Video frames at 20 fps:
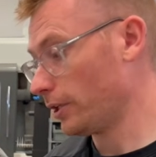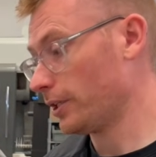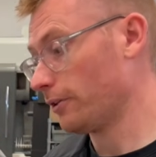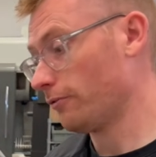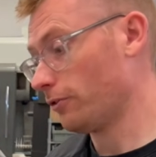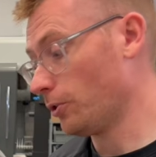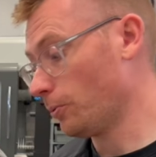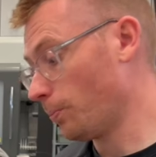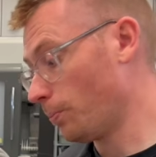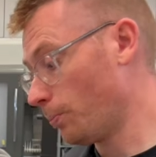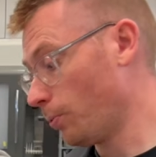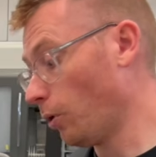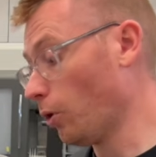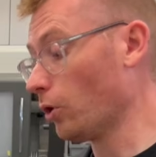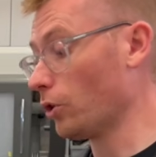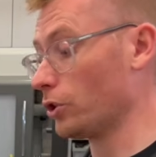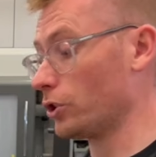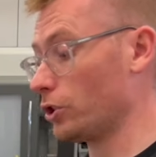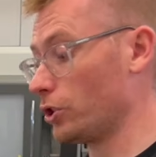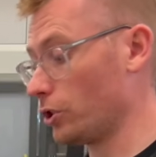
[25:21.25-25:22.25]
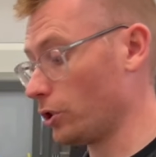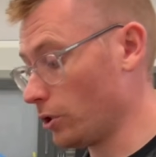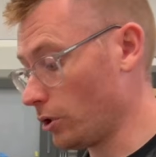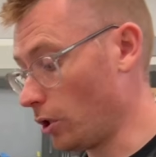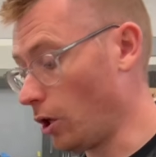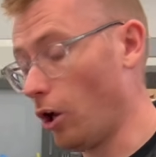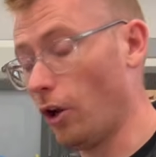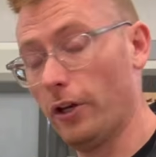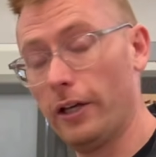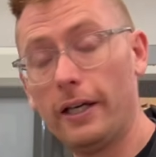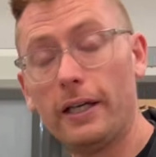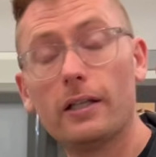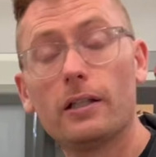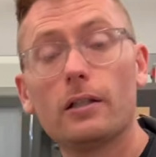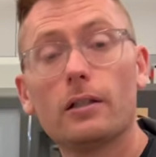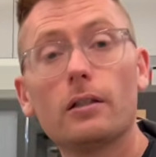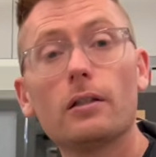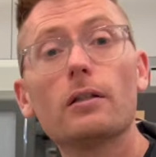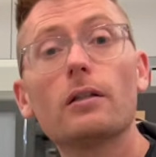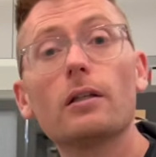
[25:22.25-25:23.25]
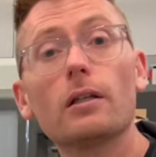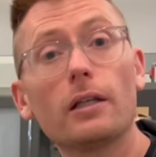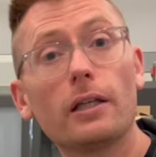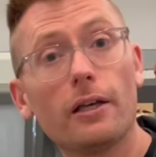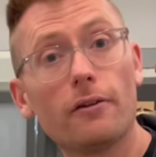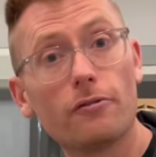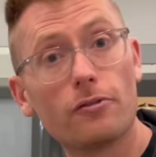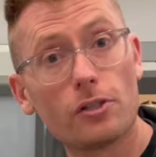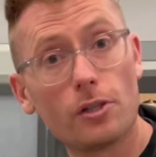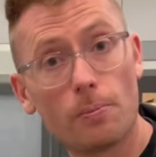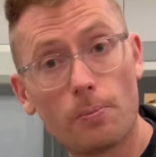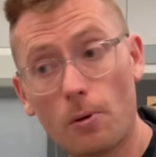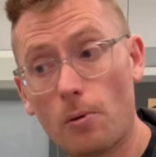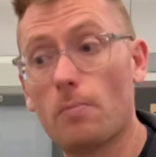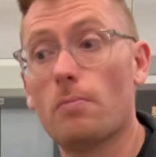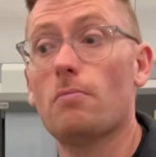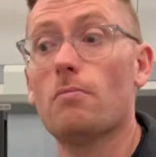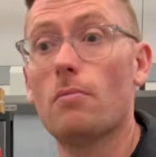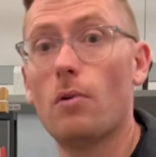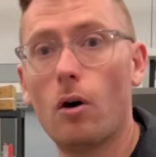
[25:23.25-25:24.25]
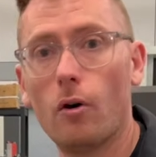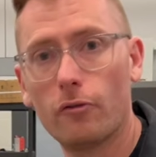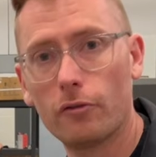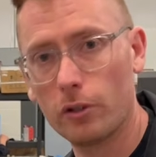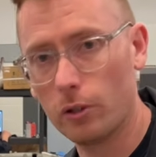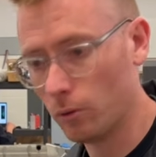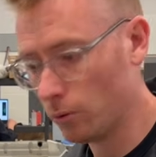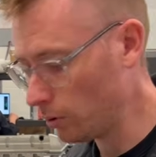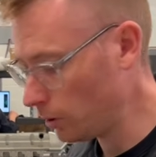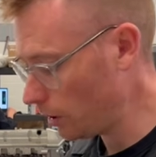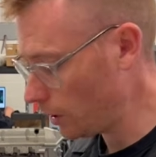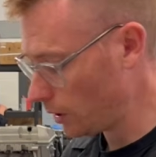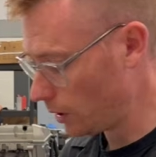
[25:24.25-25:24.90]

if you push on it, gives the pump more fuel.